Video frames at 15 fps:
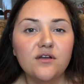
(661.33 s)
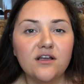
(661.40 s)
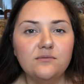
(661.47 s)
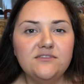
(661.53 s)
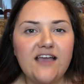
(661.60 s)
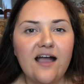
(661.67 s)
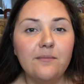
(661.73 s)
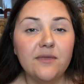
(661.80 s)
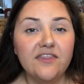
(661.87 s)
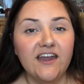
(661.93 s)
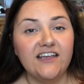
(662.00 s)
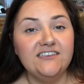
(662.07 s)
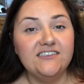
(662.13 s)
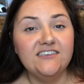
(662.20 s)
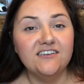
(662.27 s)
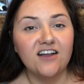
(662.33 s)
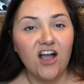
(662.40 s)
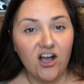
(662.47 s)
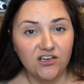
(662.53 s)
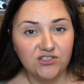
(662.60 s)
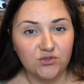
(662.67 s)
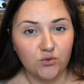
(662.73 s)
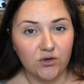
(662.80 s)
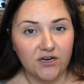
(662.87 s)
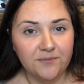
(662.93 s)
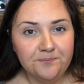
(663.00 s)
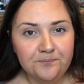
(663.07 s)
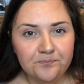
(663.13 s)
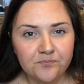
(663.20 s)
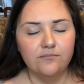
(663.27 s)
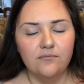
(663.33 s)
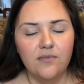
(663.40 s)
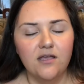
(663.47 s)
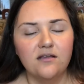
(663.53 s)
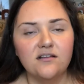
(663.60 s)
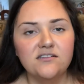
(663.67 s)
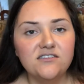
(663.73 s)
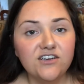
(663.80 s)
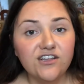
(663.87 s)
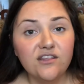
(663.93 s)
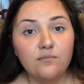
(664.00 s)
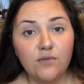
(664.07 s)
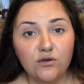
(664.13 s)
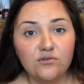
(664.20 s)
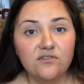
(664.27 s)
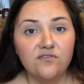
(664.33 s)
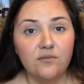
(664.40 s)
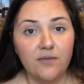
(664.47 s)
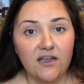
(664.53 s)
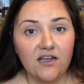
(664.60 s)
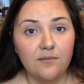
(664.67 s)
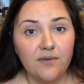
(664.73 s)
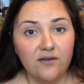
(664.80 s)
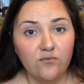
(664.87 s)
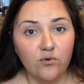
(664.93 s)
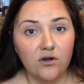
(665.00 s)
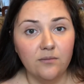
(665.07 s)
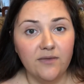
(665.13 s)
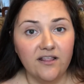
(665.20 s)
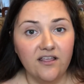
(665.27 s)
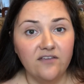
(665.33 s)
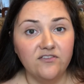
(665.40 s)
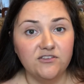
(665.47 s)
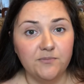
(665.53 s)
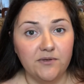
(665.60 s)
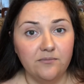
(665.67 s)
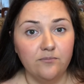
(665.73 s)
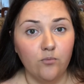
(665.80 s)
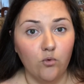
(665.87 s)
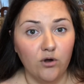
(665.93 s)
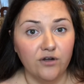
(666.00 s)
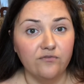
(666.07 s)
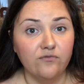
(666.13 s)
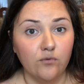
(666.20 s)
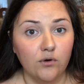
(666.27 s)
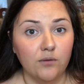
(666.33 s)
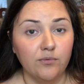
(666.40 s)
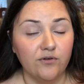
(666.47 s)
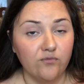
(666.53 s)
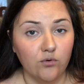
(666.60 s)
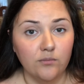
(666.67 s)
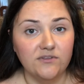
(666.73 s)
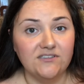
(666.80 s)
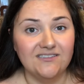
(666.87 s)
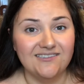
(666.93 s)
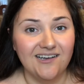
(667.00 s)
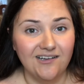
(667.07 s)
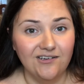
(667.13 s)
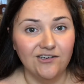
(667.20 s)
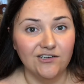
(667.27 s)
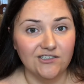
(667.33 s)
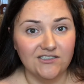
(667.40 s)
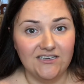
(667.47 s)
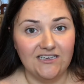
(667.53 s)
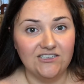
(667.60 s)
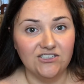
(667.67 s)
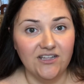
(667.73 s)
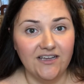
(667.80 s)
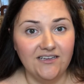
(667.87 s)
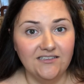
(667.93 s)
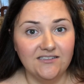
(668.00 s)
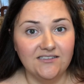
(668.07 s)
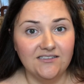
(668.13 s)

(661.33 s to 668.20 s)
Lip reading: comes at me that I didn't contour, considering that most of the makeup I've worn in my life has been worn for performances under stage lights,